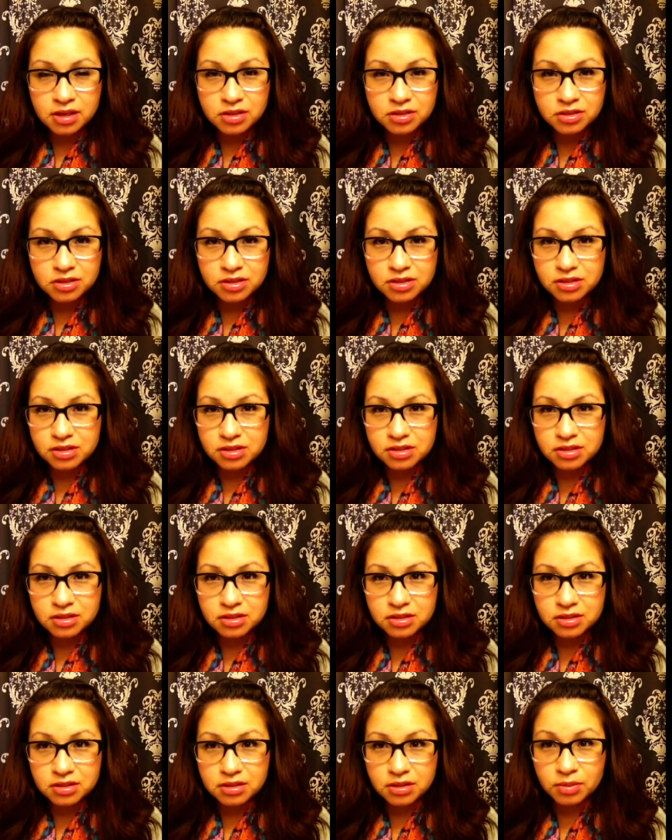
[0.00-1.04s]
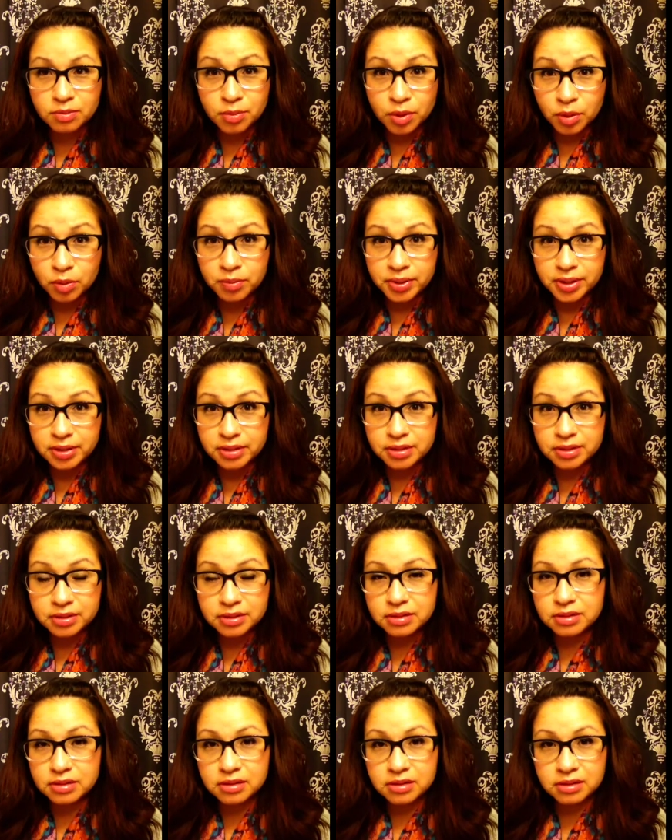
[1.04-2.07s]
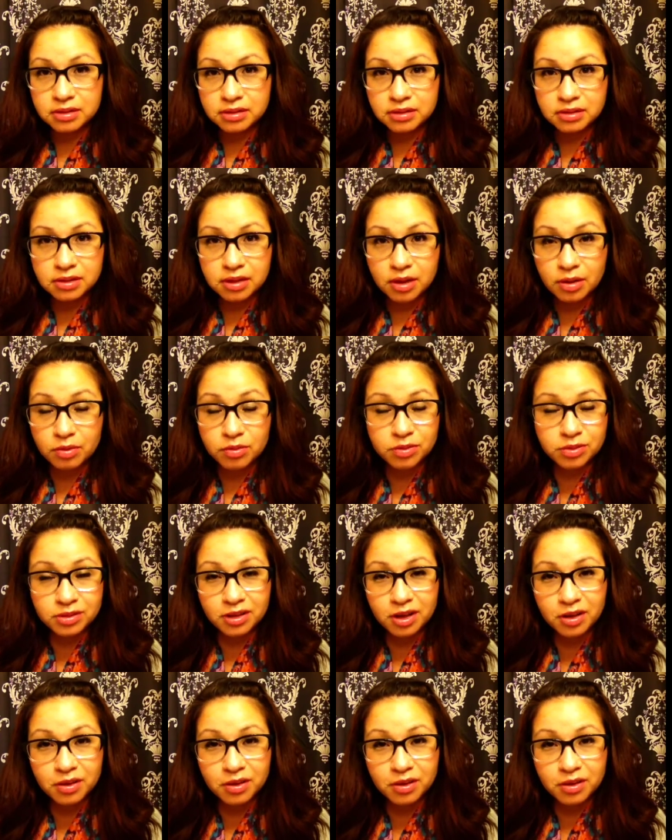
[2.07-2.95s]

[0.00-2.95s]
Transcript: just a moment, however